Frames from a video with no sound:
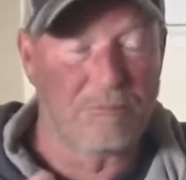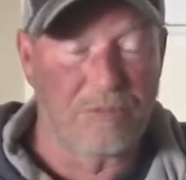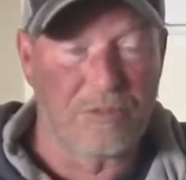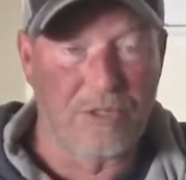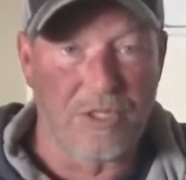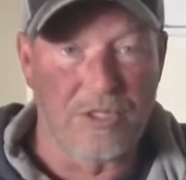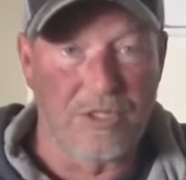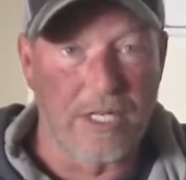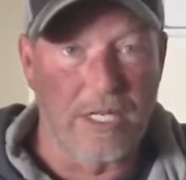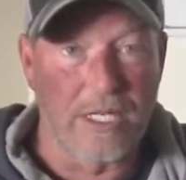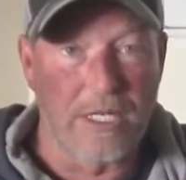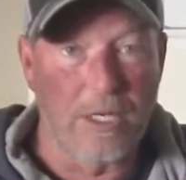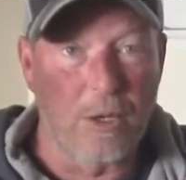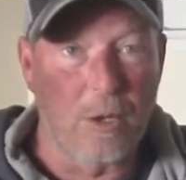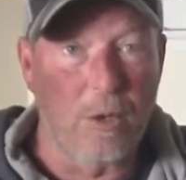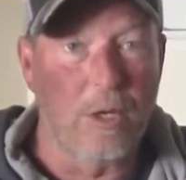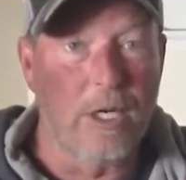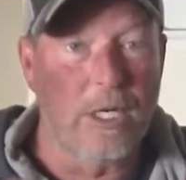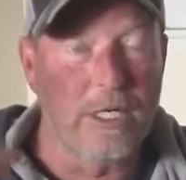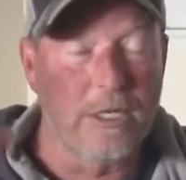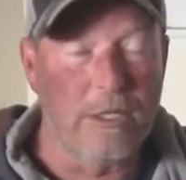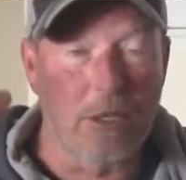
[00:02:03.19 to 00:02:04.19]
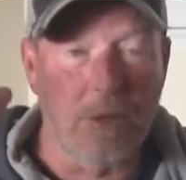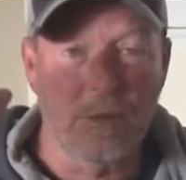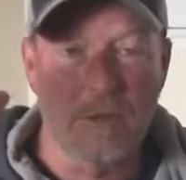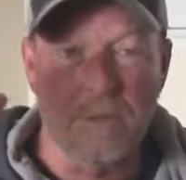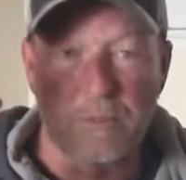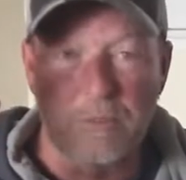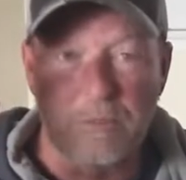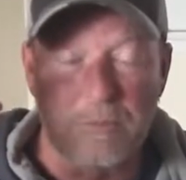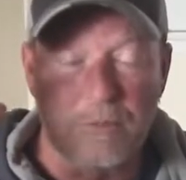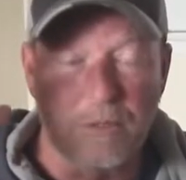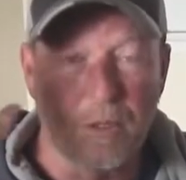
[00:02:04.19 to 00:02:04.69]
just getting going.
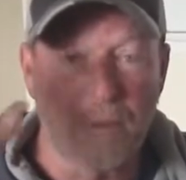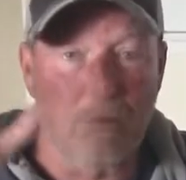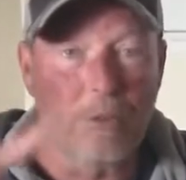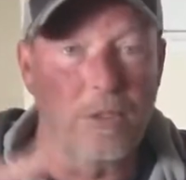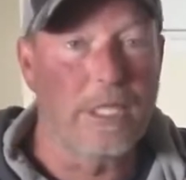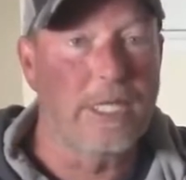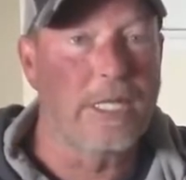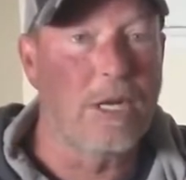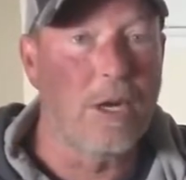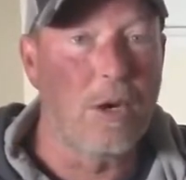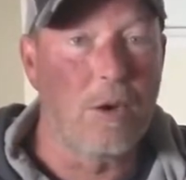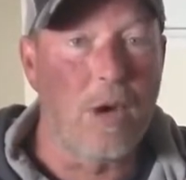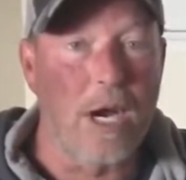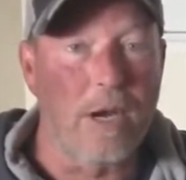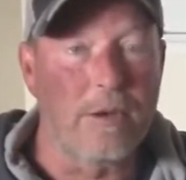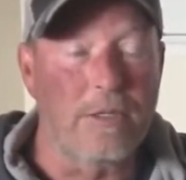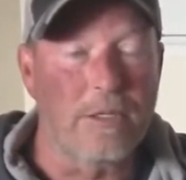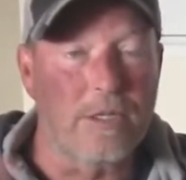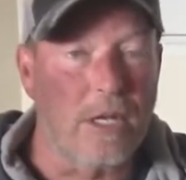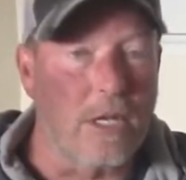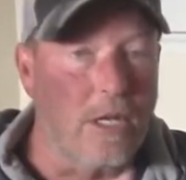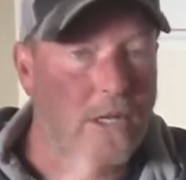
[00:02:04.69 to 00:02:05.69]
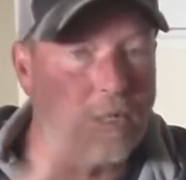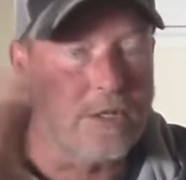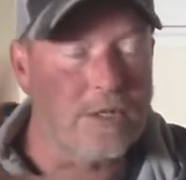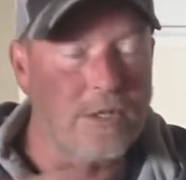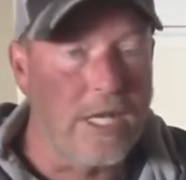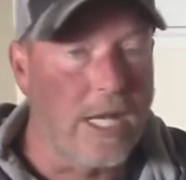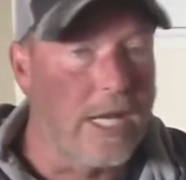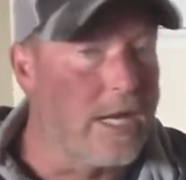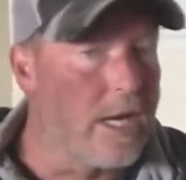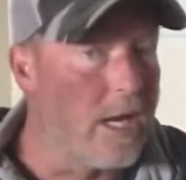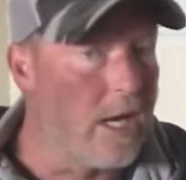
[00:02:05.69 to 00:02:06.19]
Don't don't really know how it's all
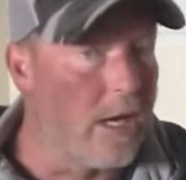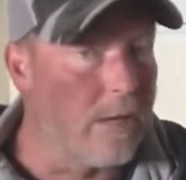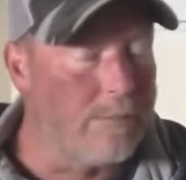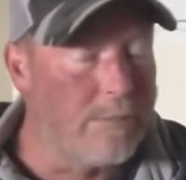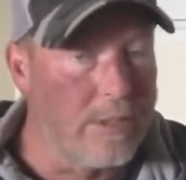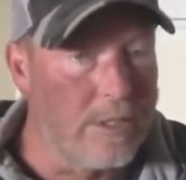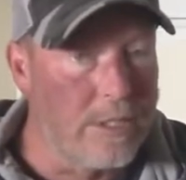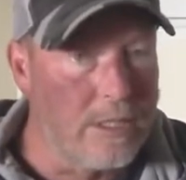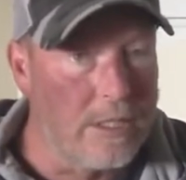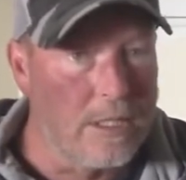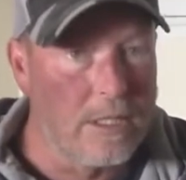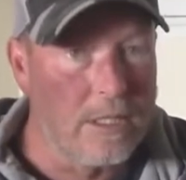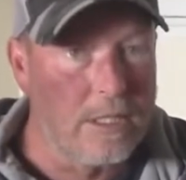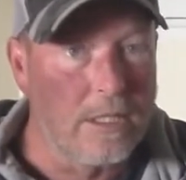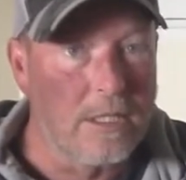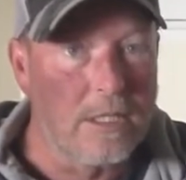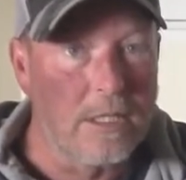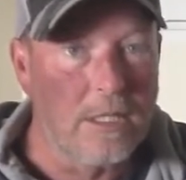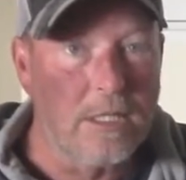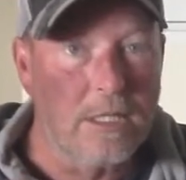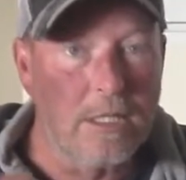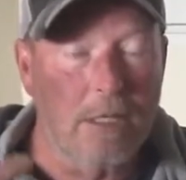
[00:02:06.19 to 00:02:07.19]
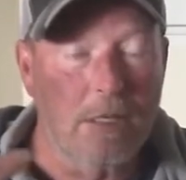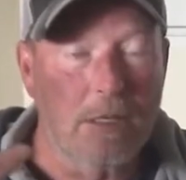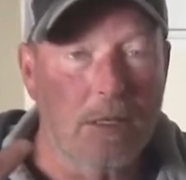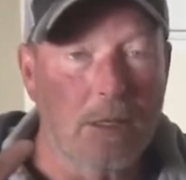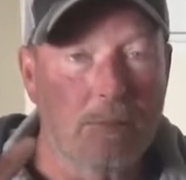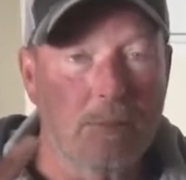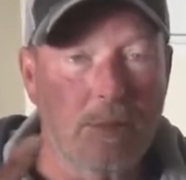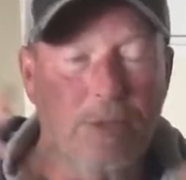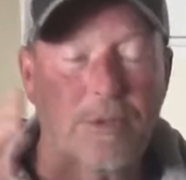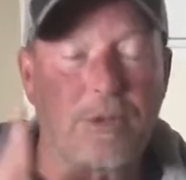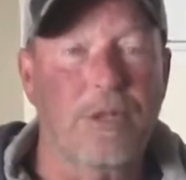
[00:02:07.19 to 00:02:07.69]
set up,
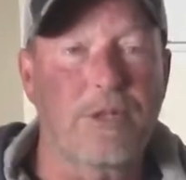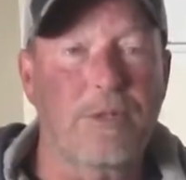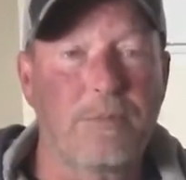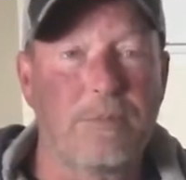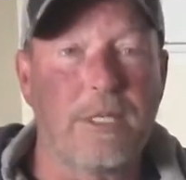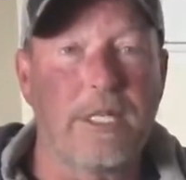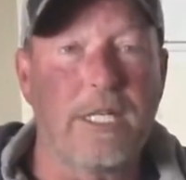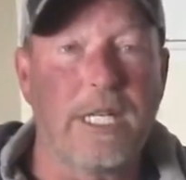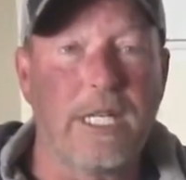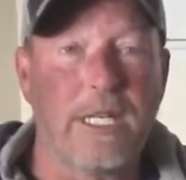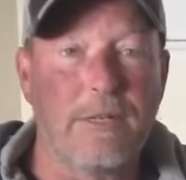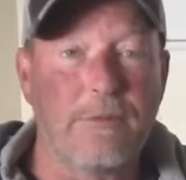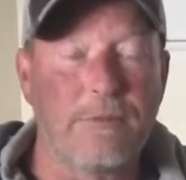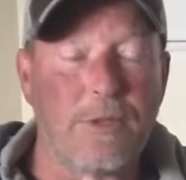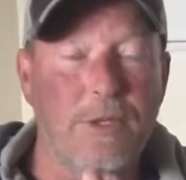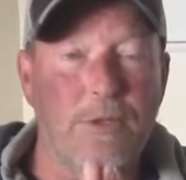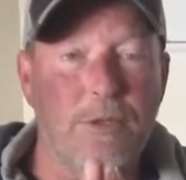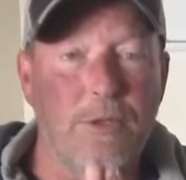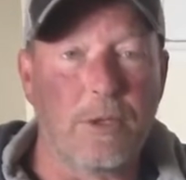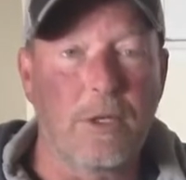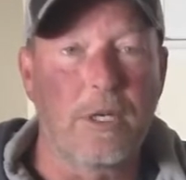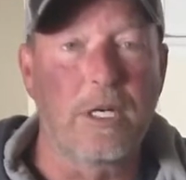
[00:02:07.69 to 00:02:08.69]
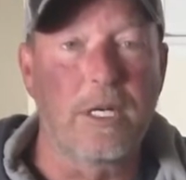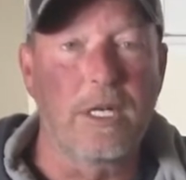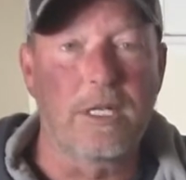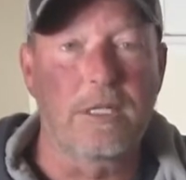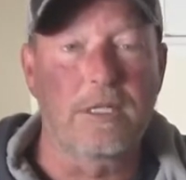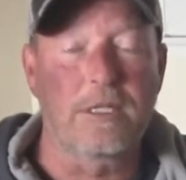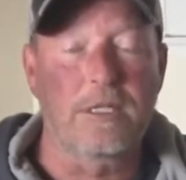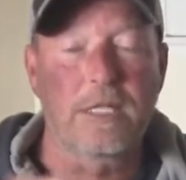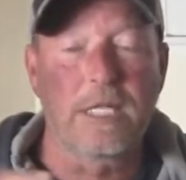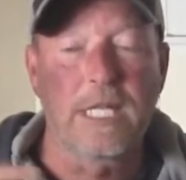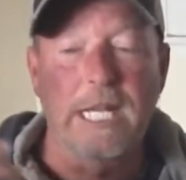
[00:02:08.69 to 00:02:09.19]
but trust me, if you join
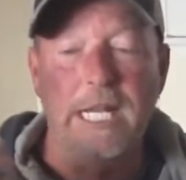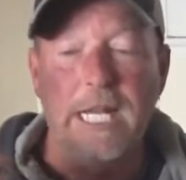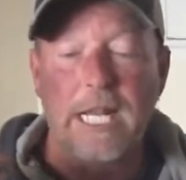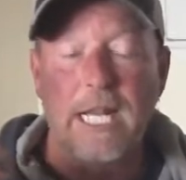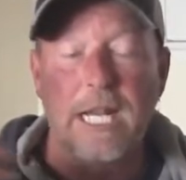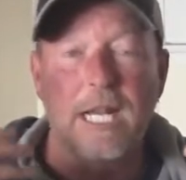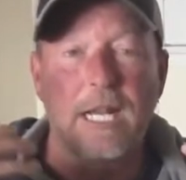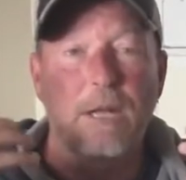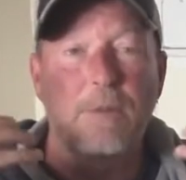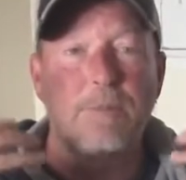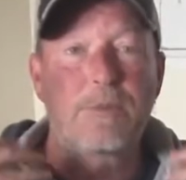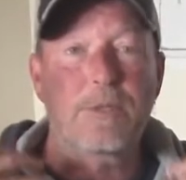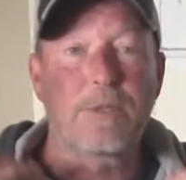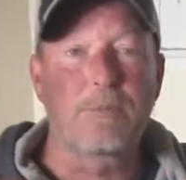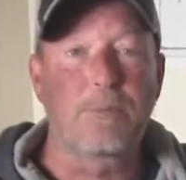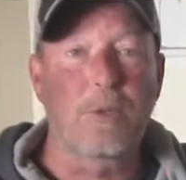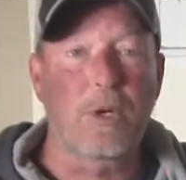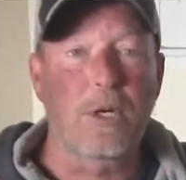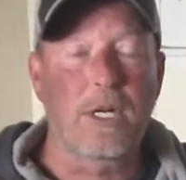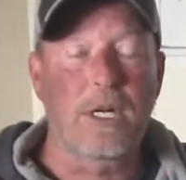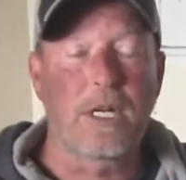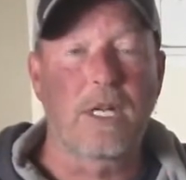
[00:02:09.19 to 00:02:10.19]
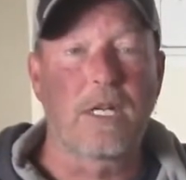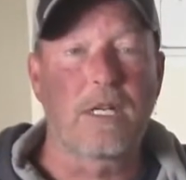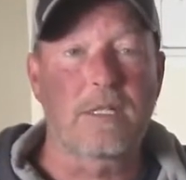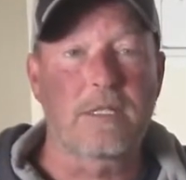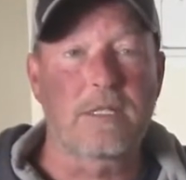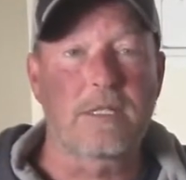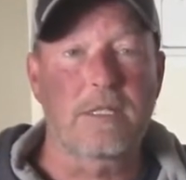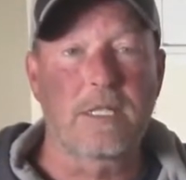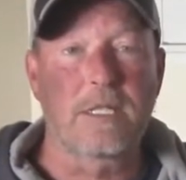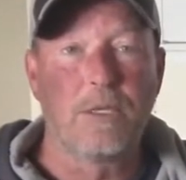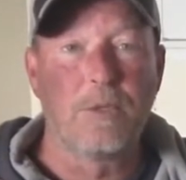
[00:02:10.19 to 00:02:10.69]
us and help support
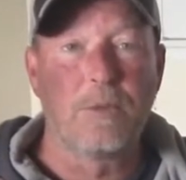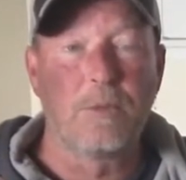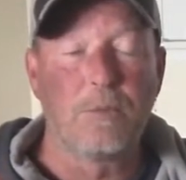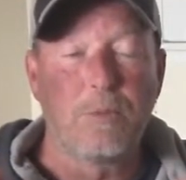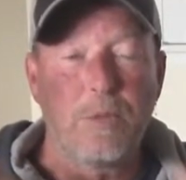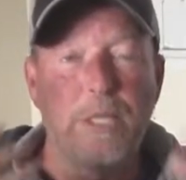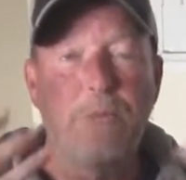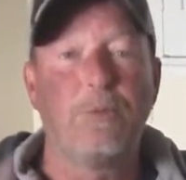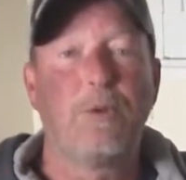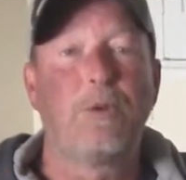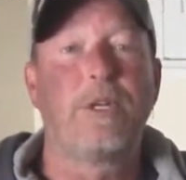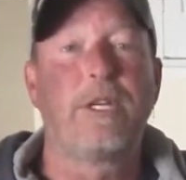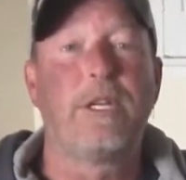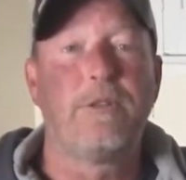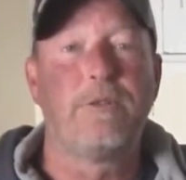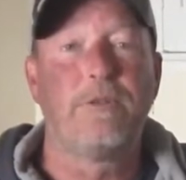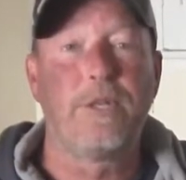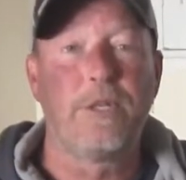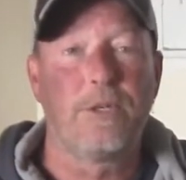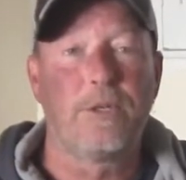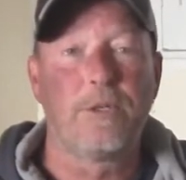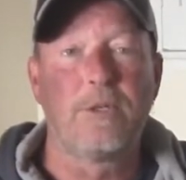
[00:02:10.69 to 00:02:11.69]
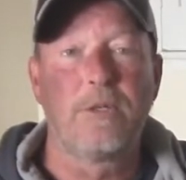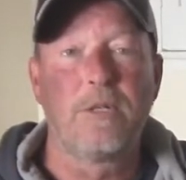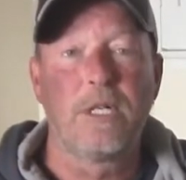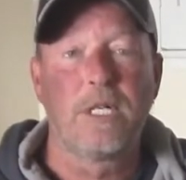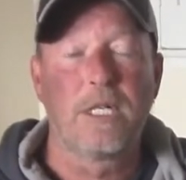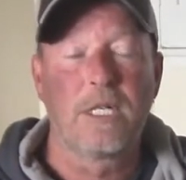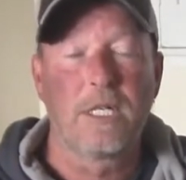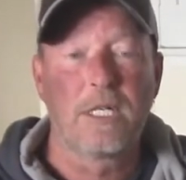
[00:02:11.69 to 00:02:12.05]
us, we will give you